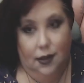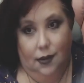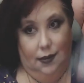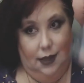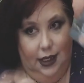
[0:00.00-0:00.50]

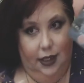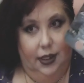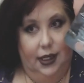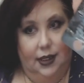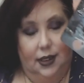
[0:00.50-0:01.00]
And here
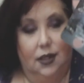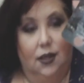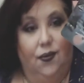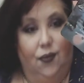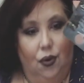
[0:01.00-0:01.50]
is
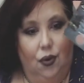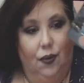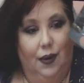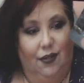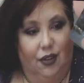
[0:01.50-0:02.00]
the Fool
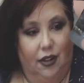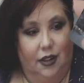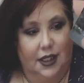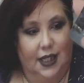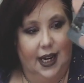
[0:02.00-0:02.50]

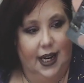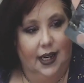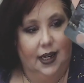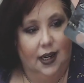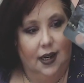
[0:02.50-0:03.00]
reversed.
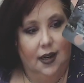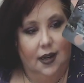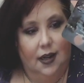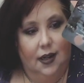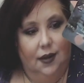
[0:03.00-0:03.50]
And,
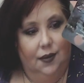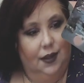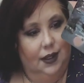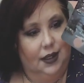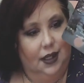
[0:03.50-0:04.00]

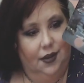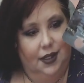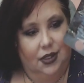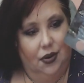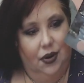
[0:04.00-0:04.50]
you know, this
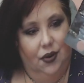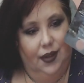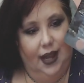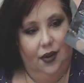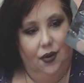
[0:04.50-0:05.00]
is going over
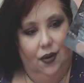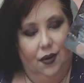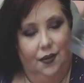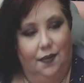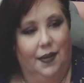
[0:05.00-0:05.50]
that whole